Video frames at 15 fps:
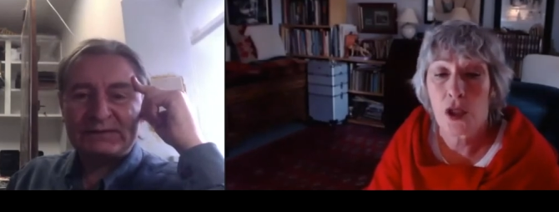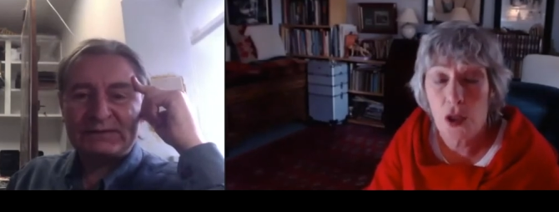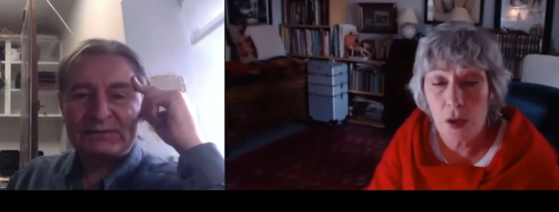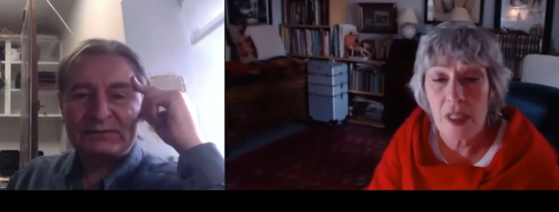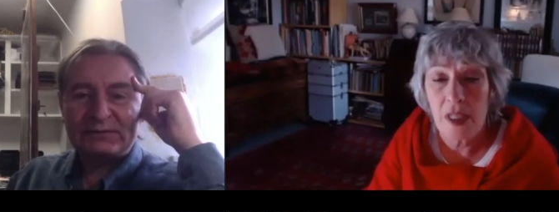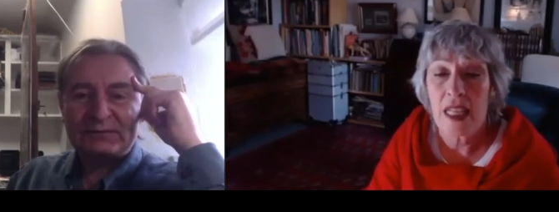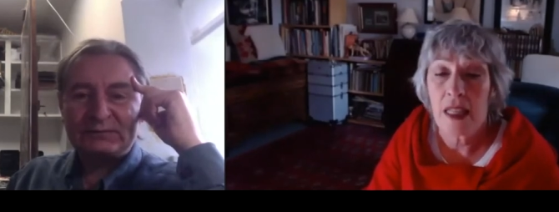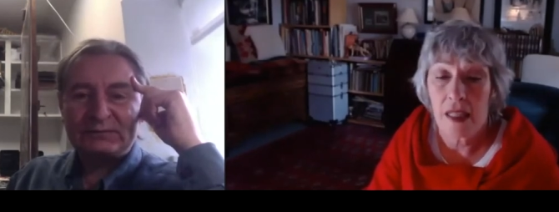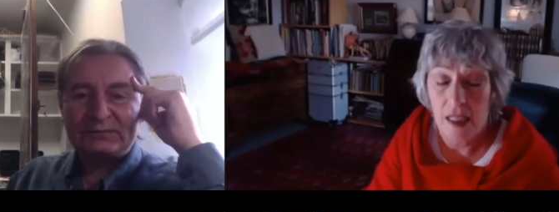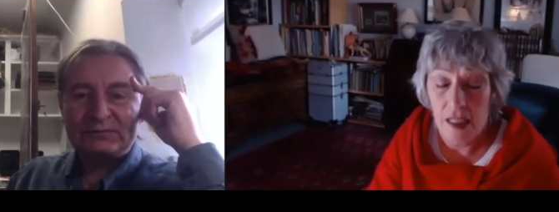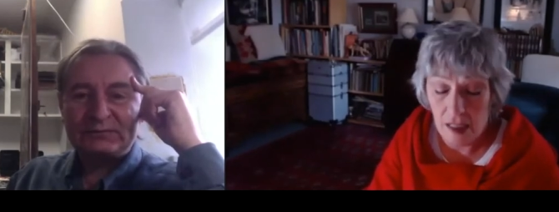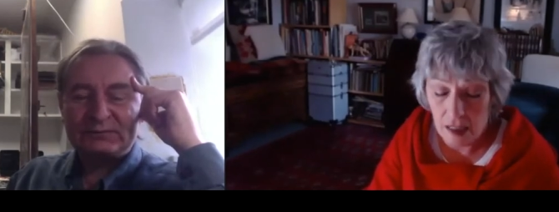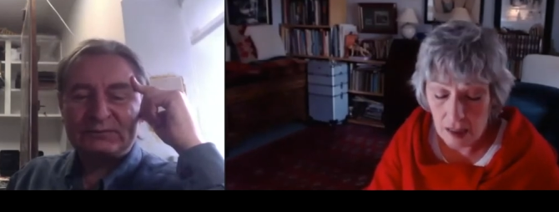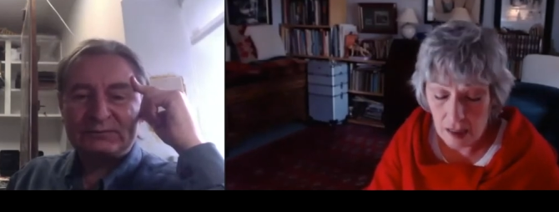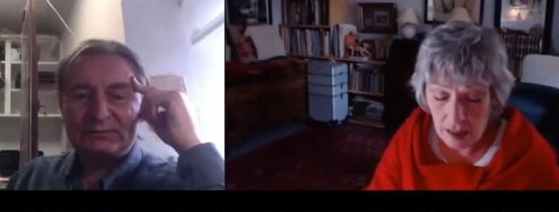Speaker 1: you were doing
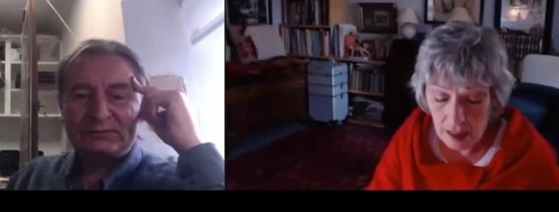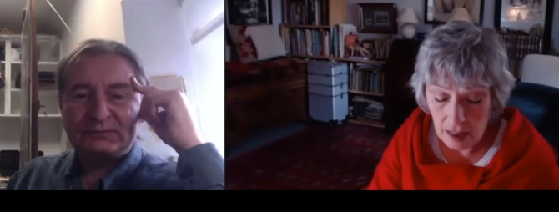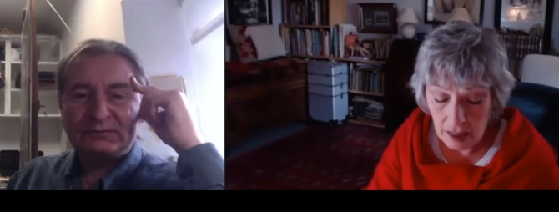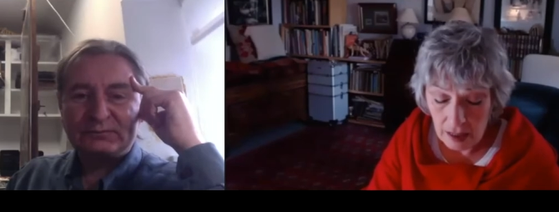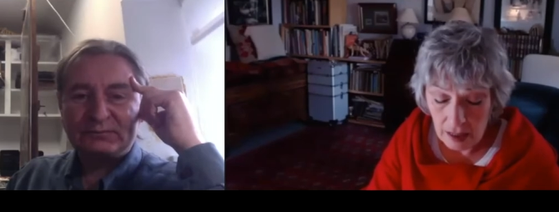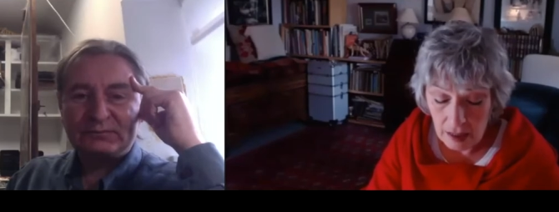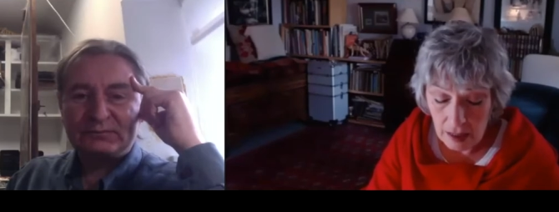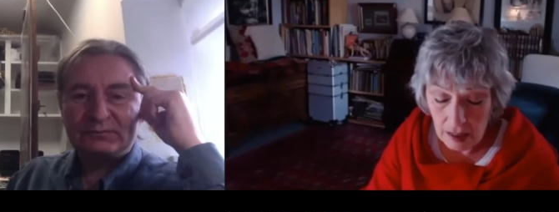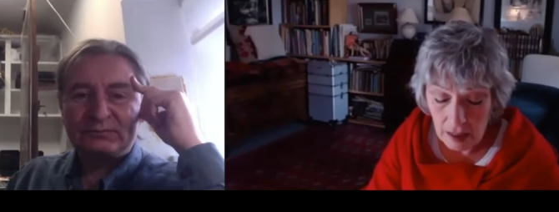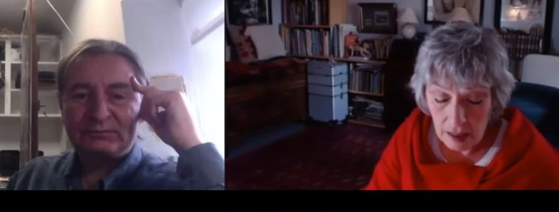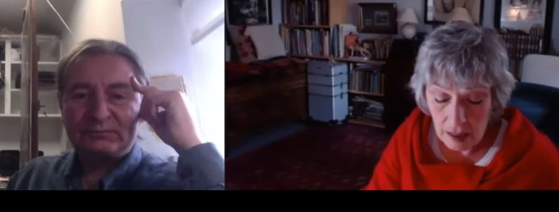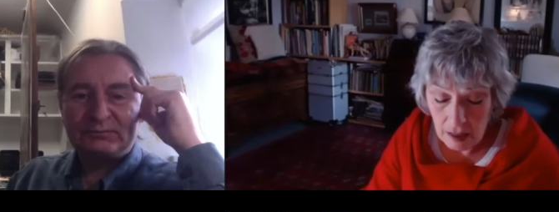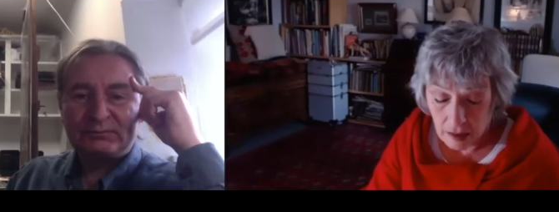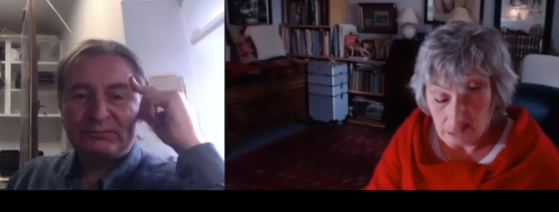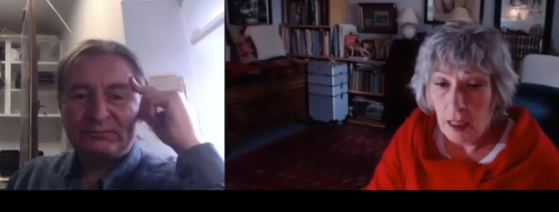there. Mm-hmm.
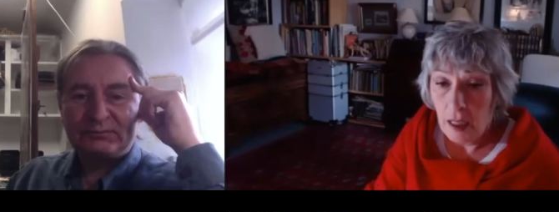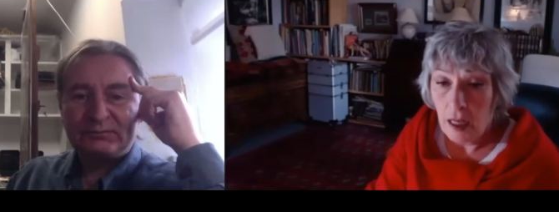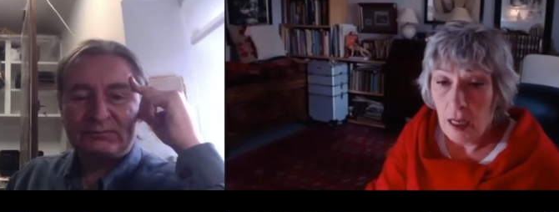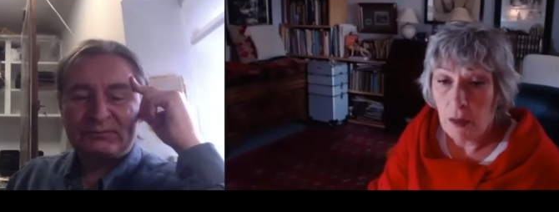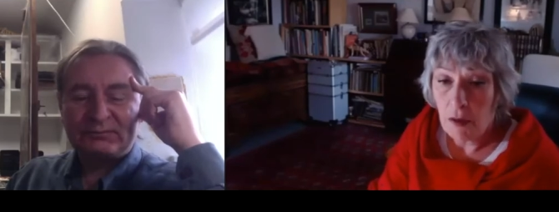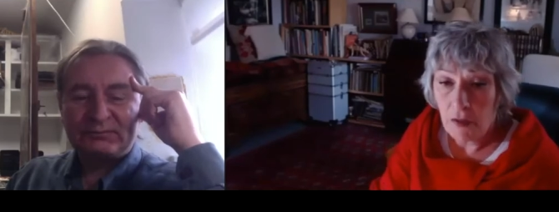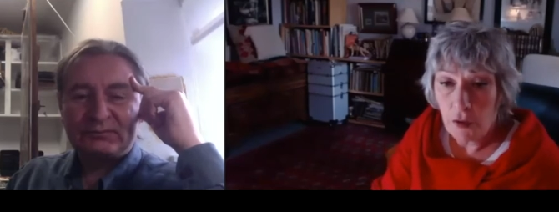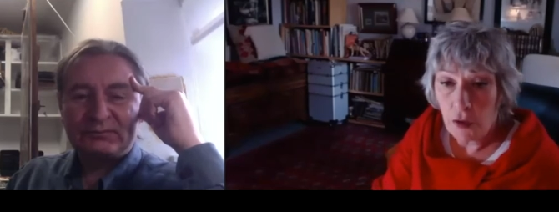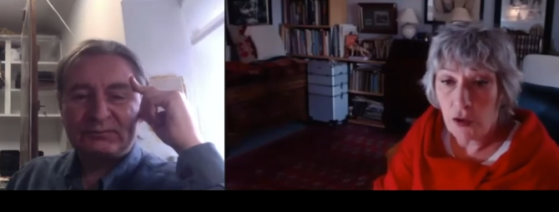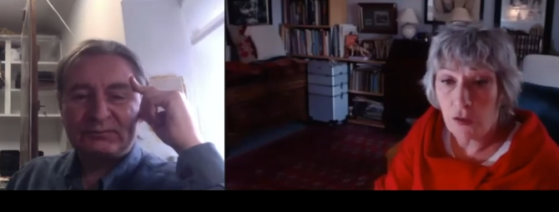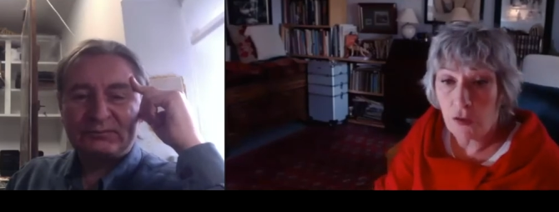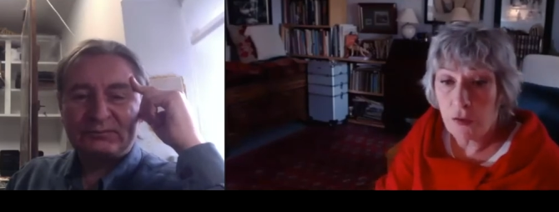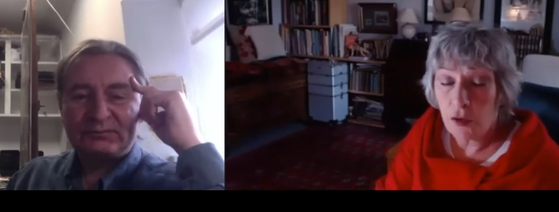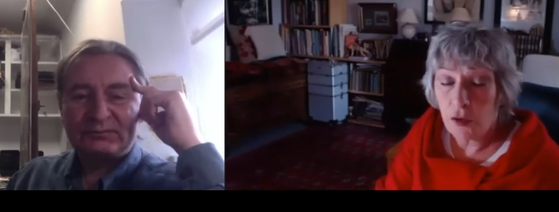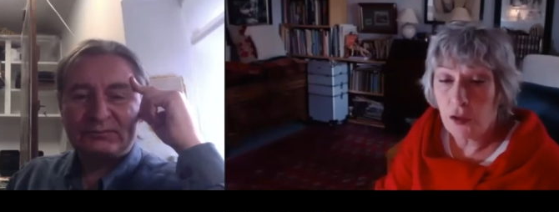Uh, however,
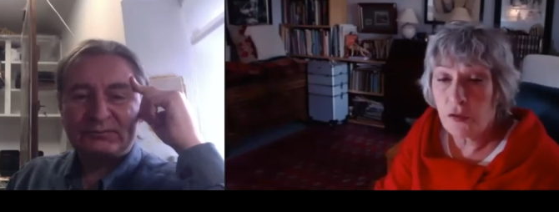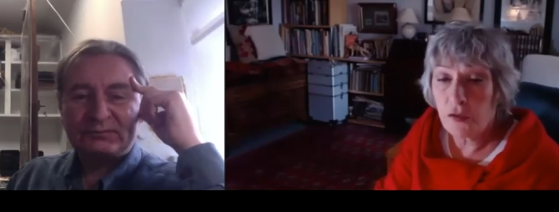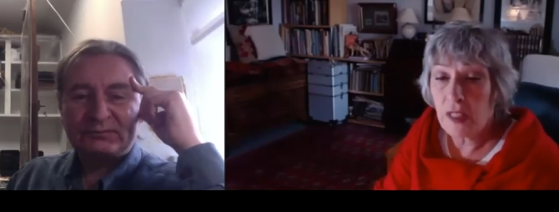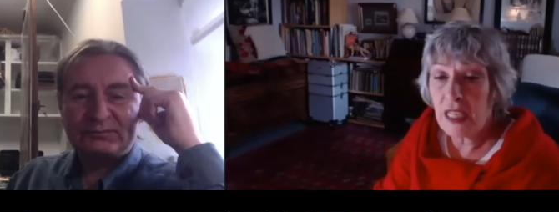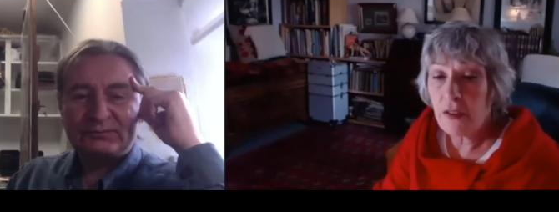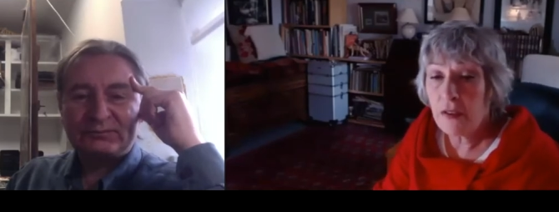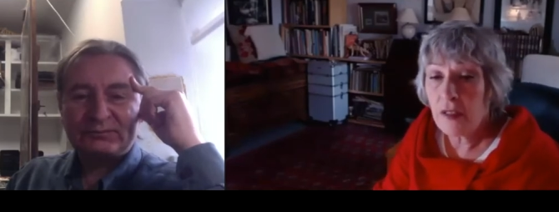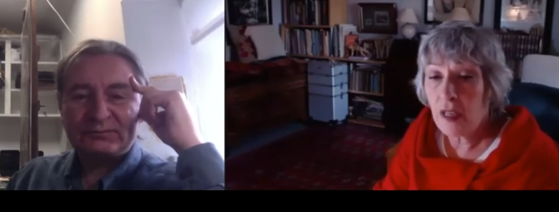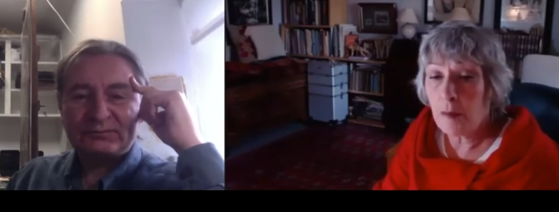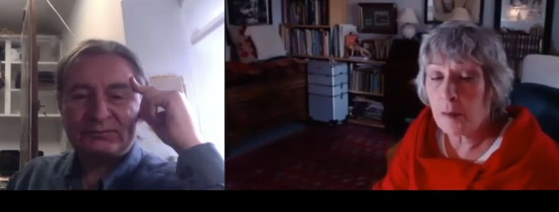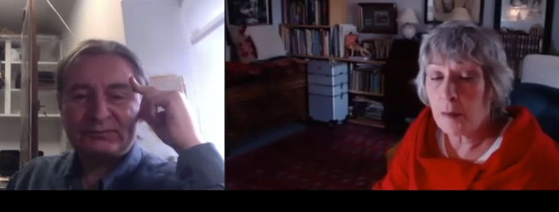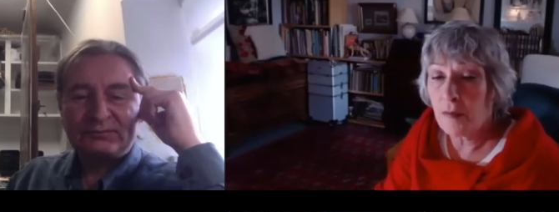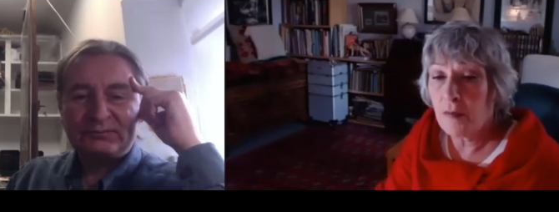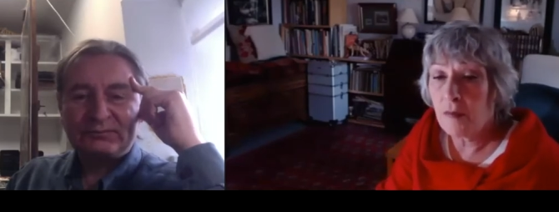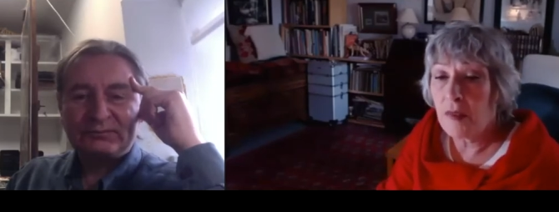you've you've left that
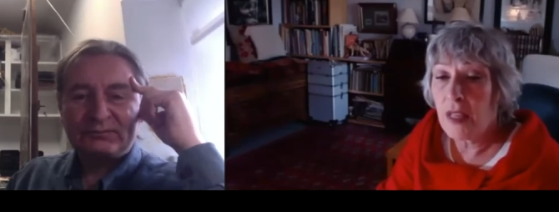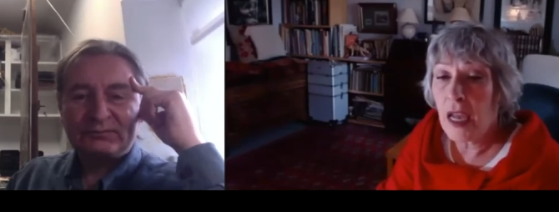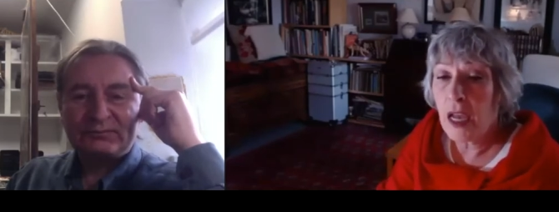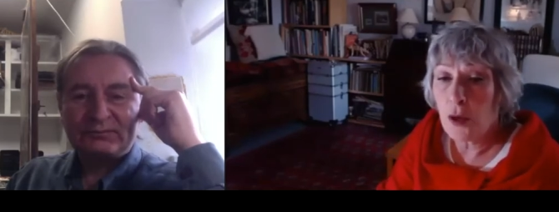now.